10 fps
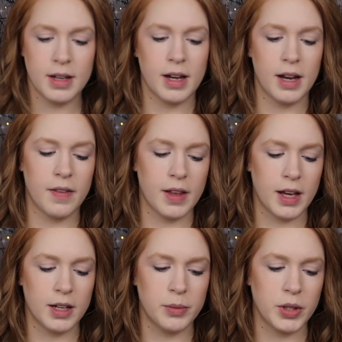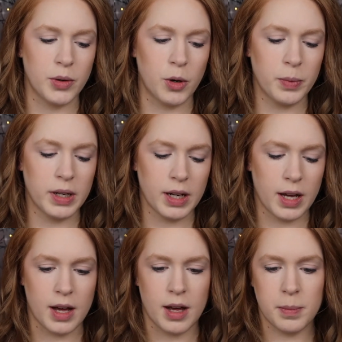And then when you open it
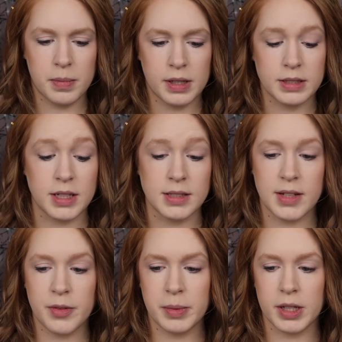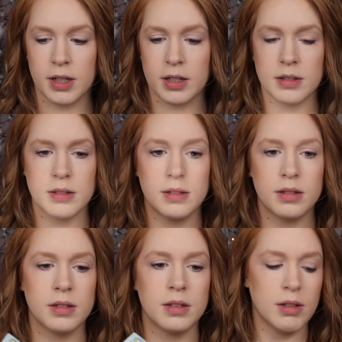up, it does have a mirror.
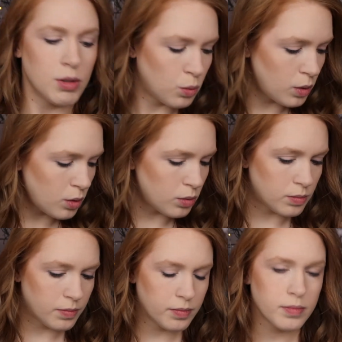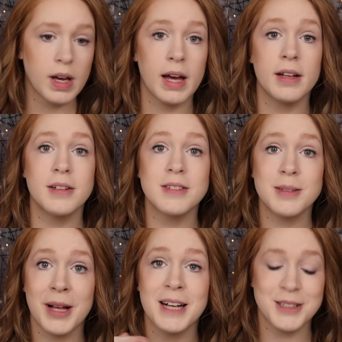Oh. And it has a
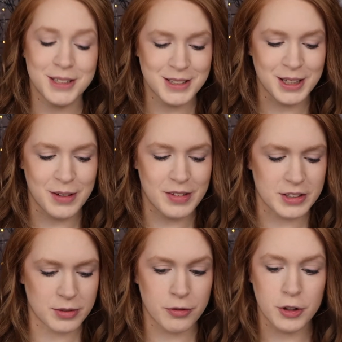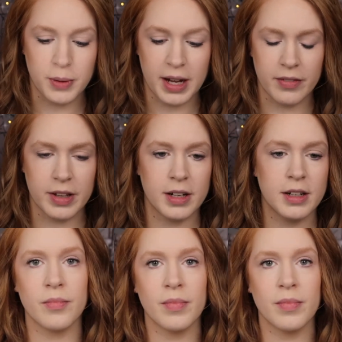plastic sleeve that just flew out of there.